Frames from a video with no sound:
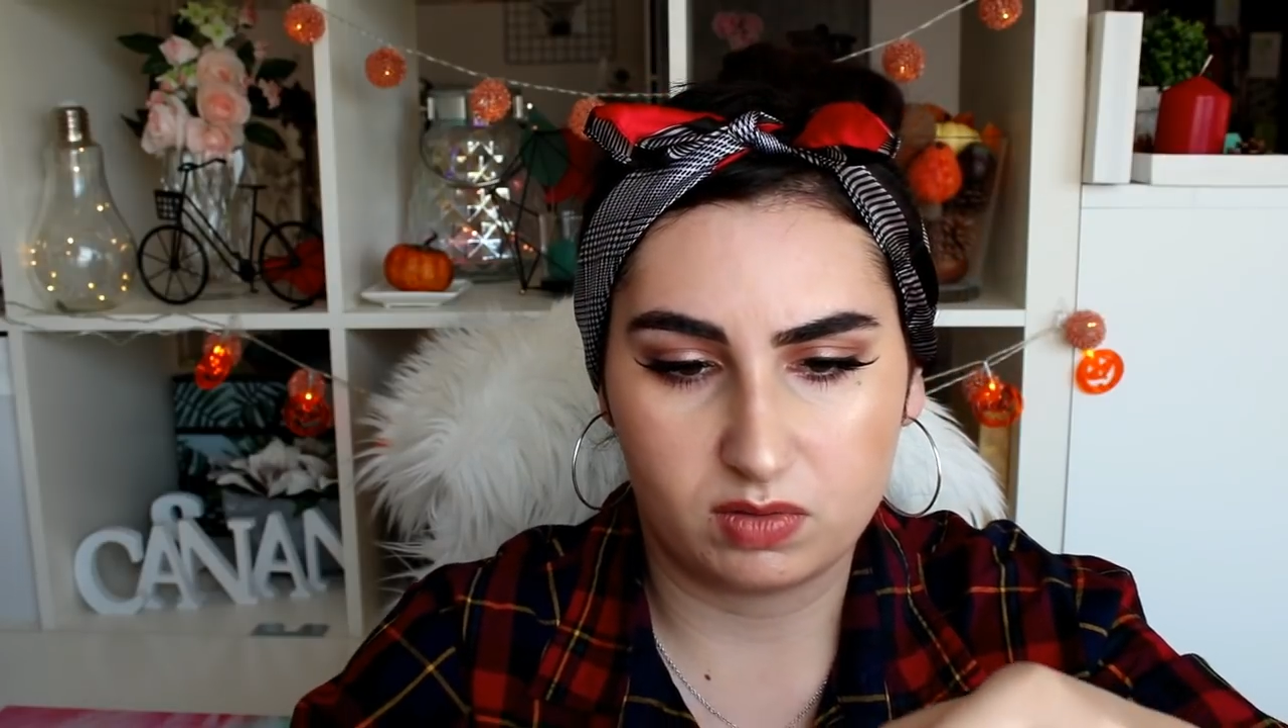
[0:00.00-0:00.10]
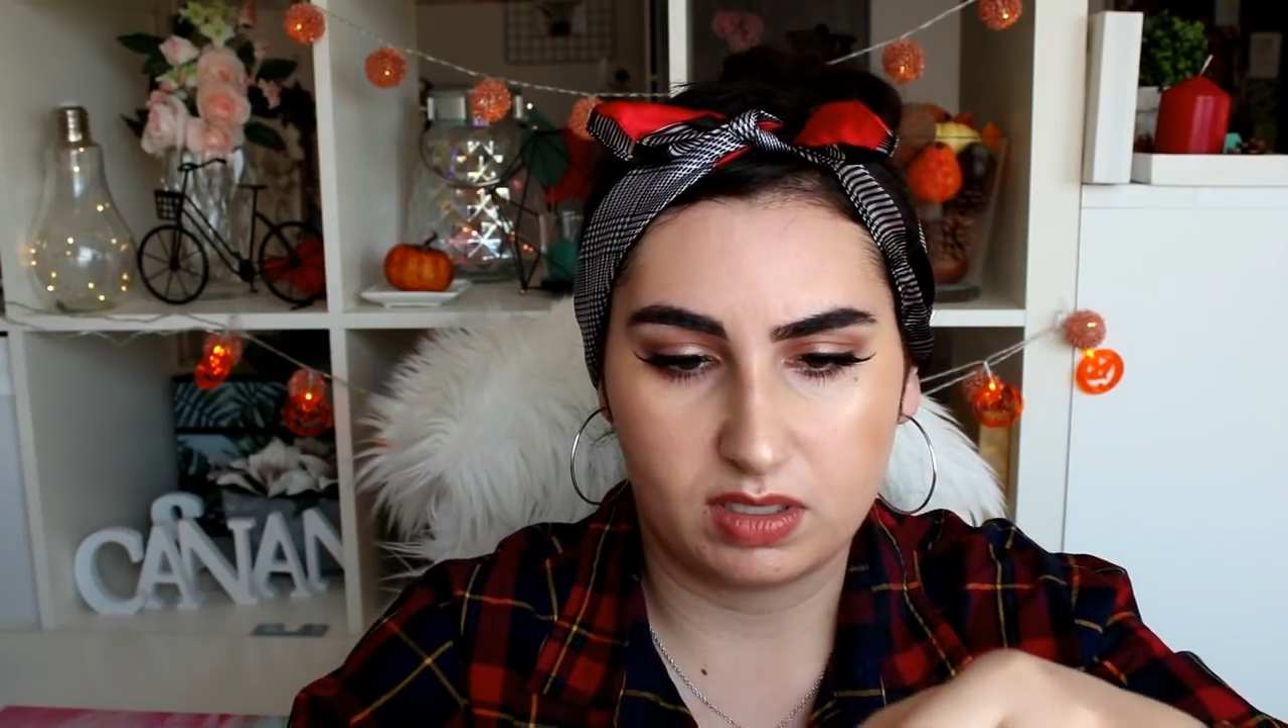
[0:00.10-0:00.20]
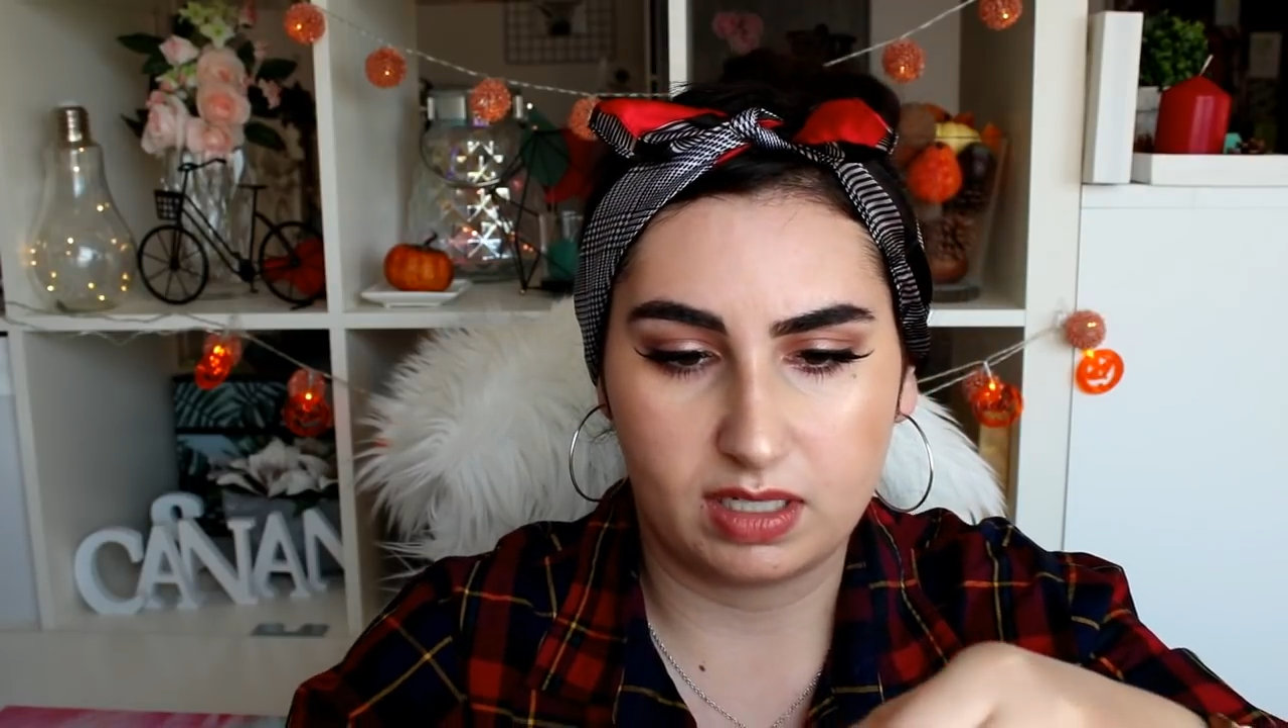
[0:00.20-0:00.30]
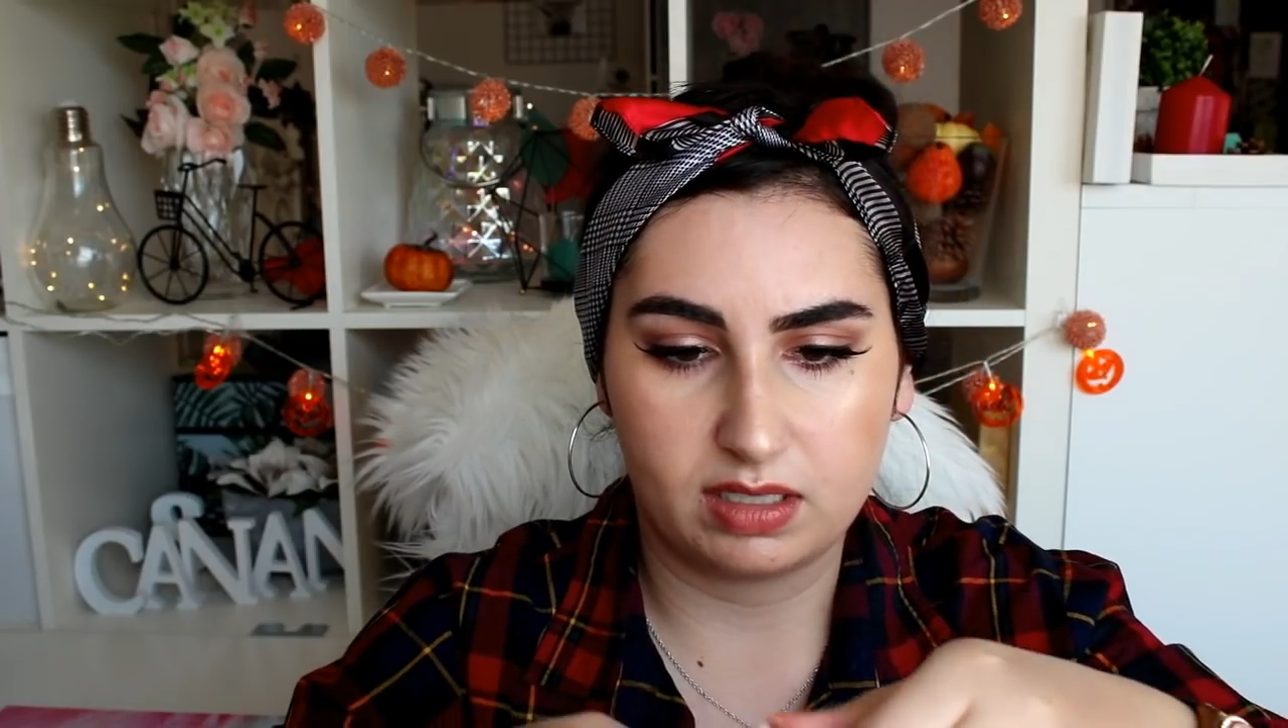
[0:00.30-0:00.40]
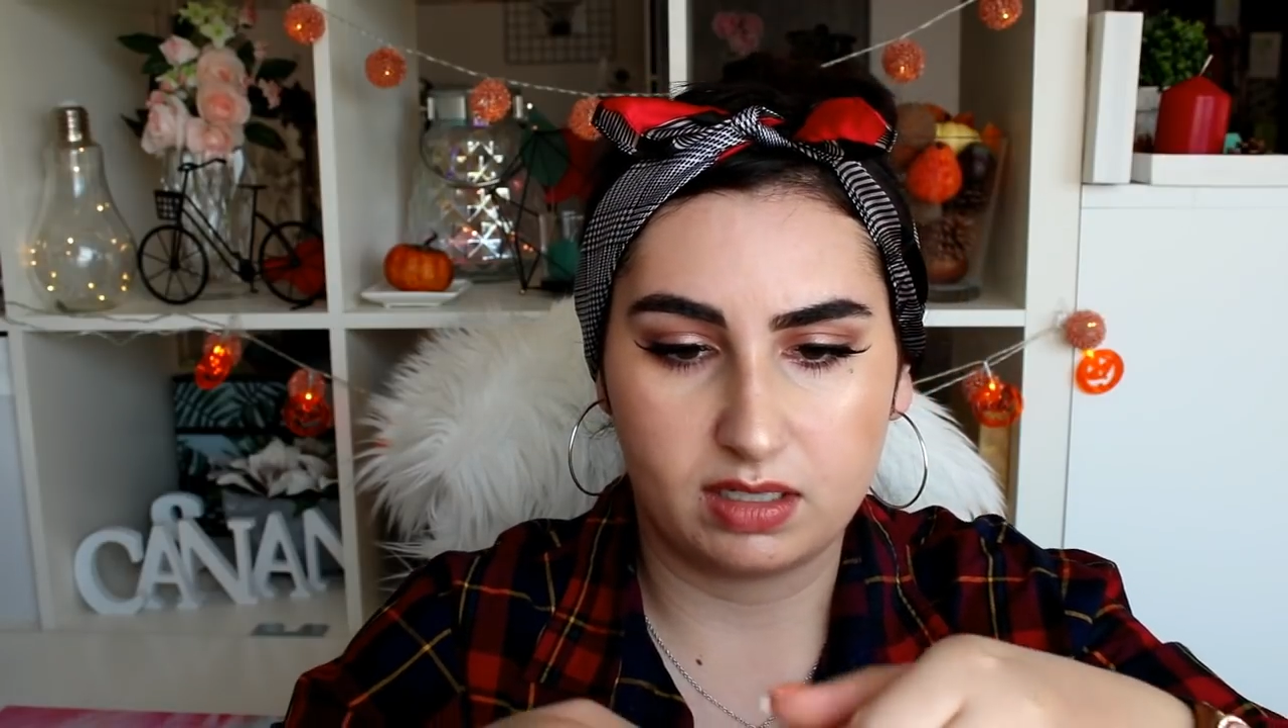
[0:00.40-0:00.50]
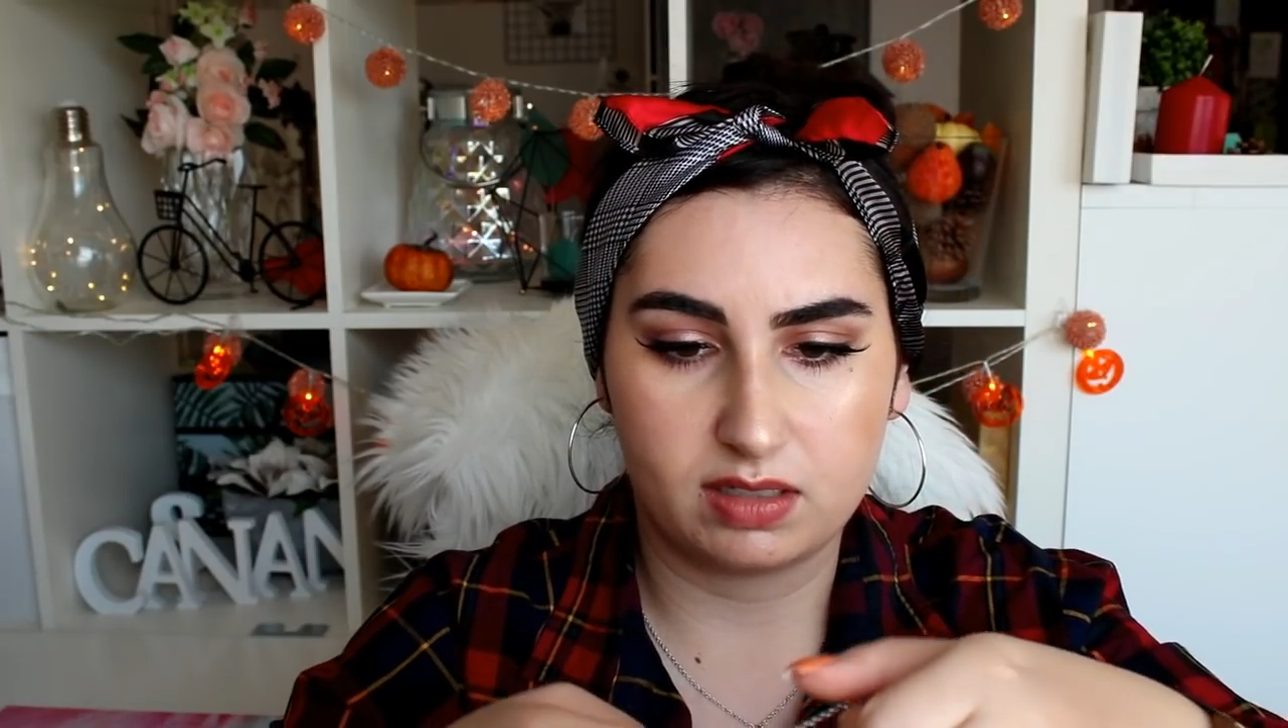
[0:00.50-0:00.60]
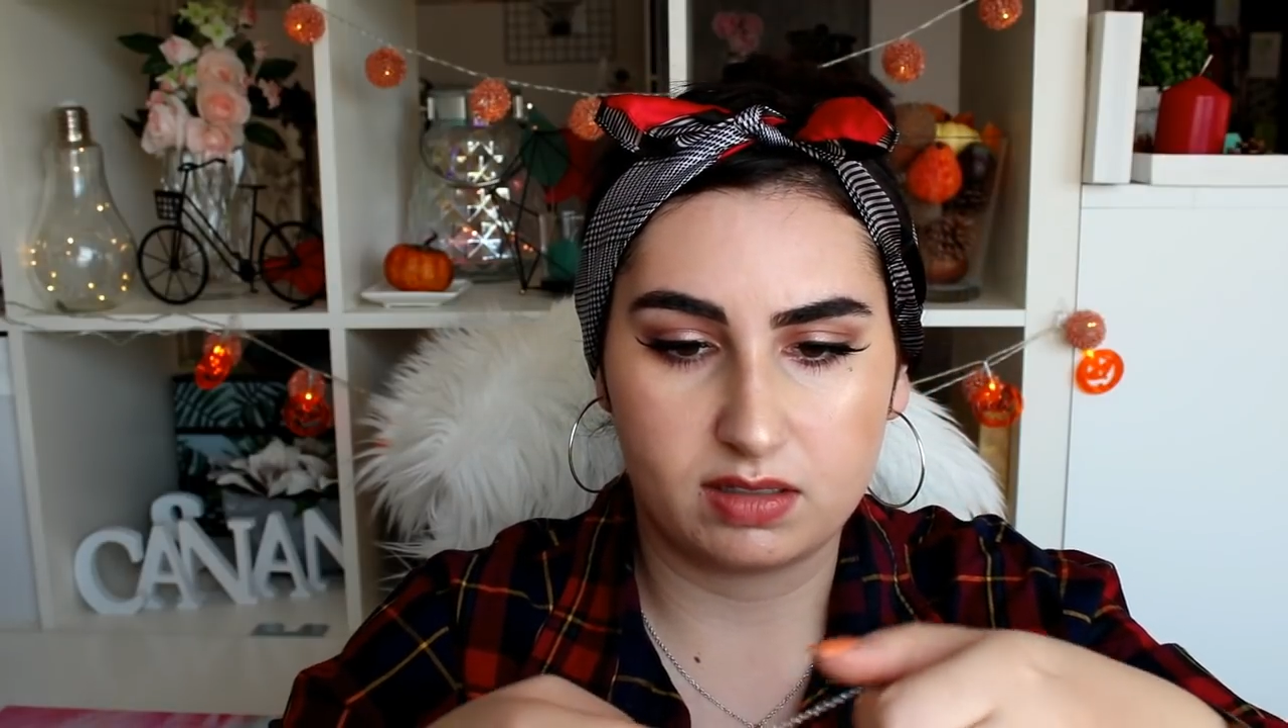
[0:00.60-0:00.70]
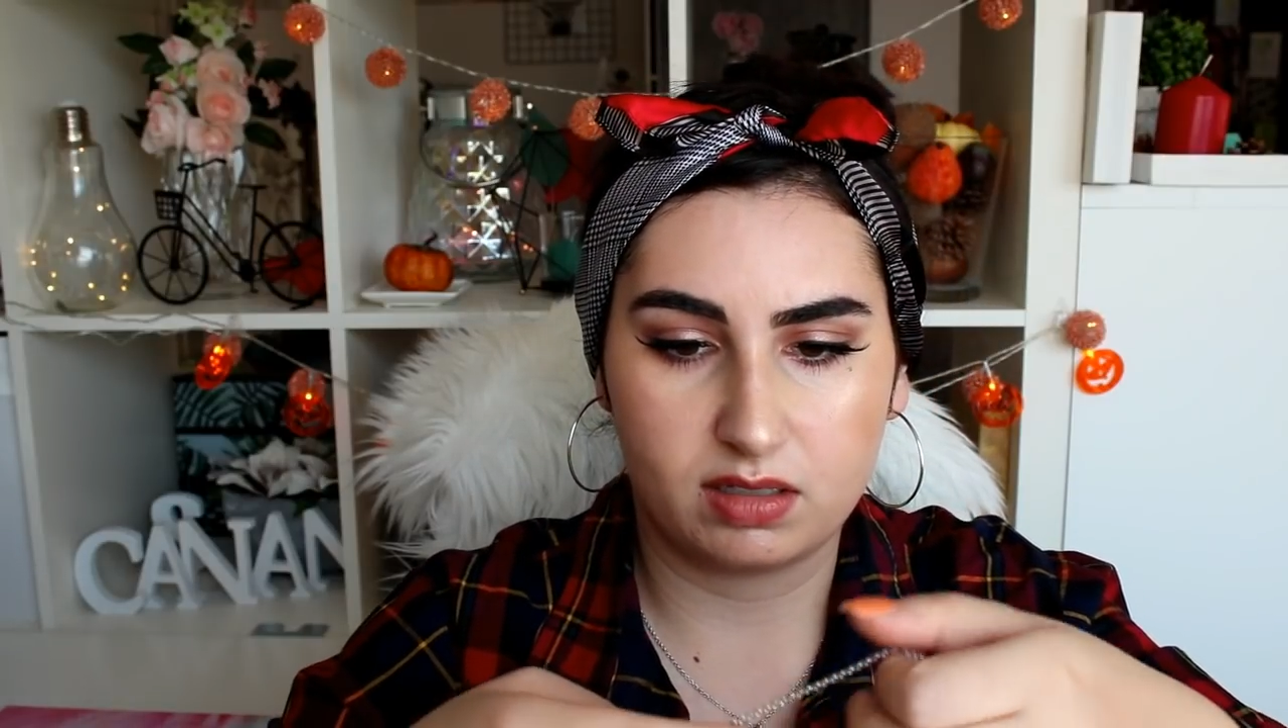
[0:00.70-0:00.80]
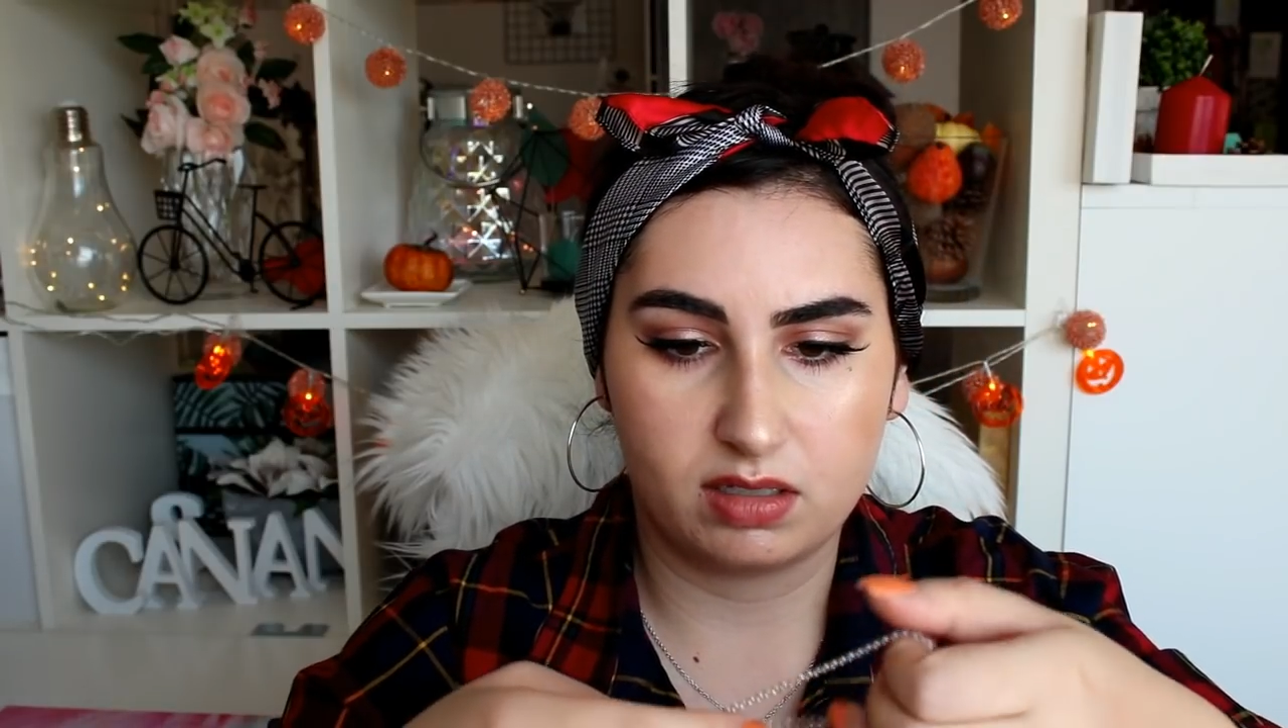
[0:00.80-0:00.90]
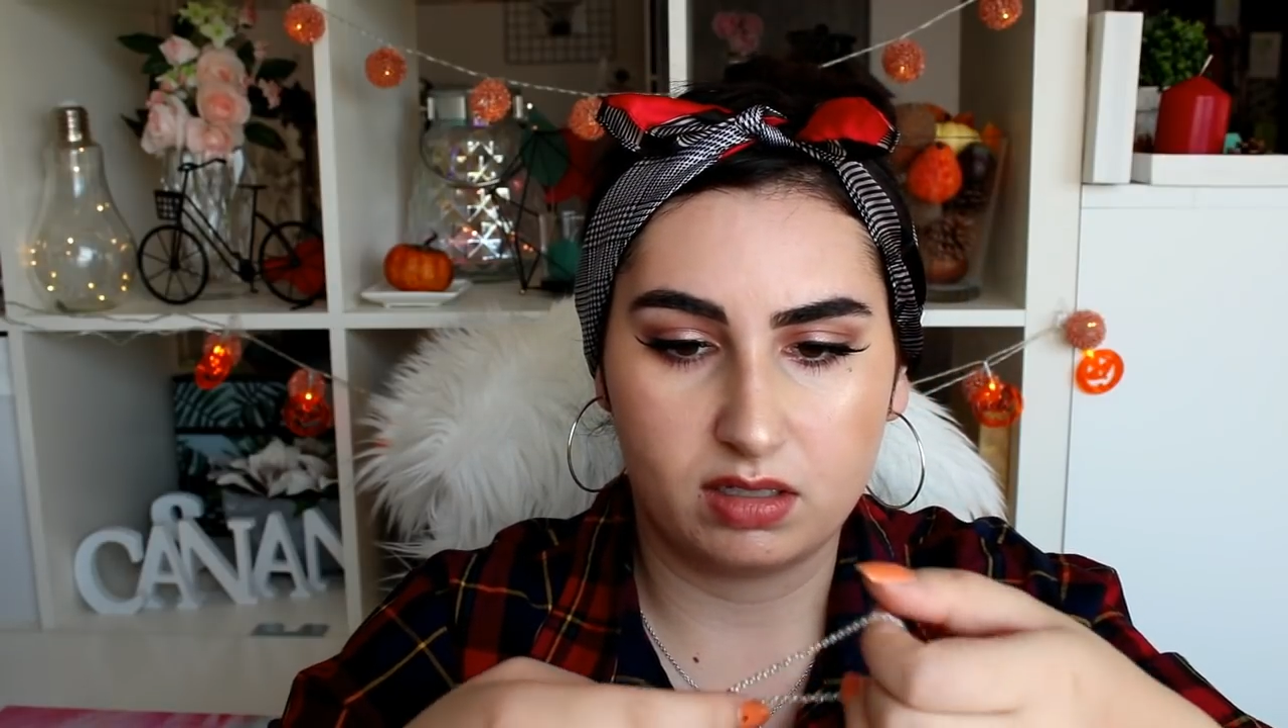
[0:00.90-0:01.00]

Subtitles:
a necklace.